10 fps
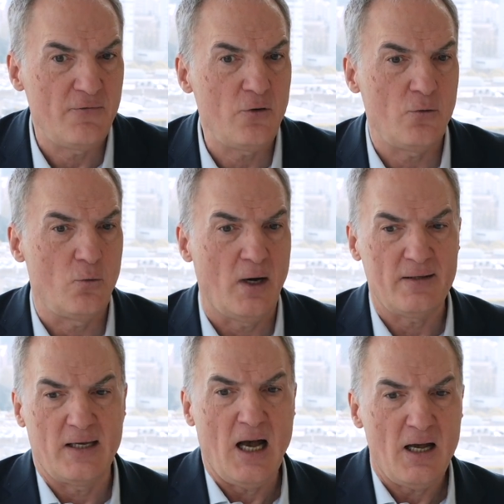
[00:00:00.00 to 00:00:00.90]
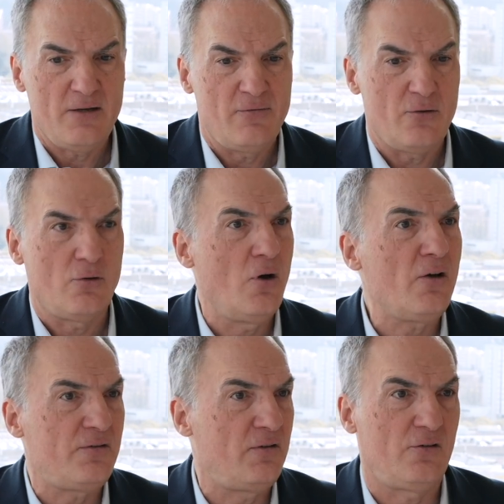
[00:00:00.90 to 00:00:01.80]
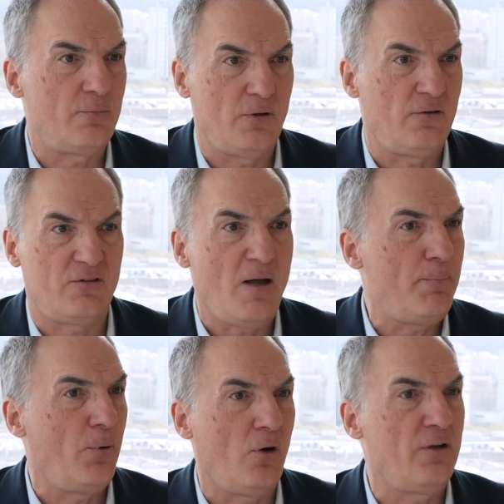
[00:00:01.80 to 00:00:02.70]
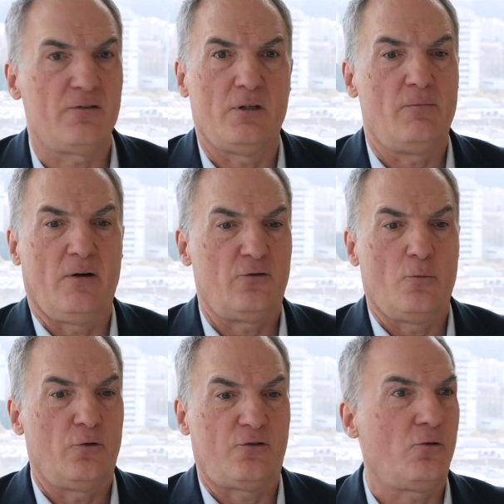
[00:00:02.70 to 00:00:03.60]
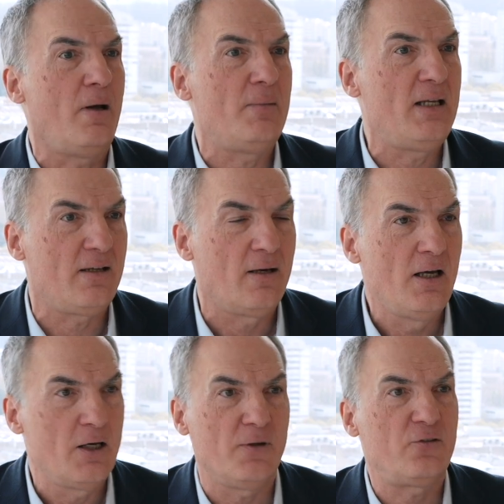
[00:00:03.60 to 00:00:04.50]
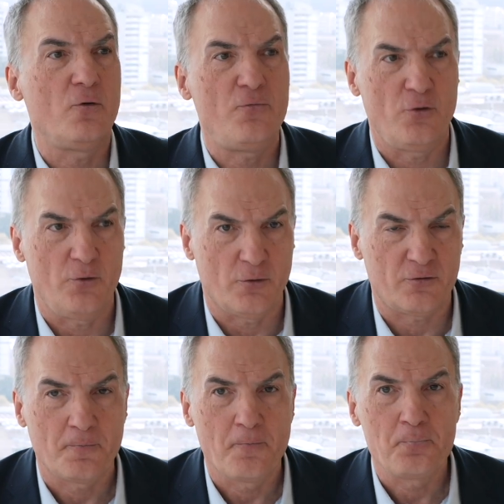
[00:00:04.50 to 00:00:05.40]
Even one guy even lost his temper. He was almost trembling. He was so furious.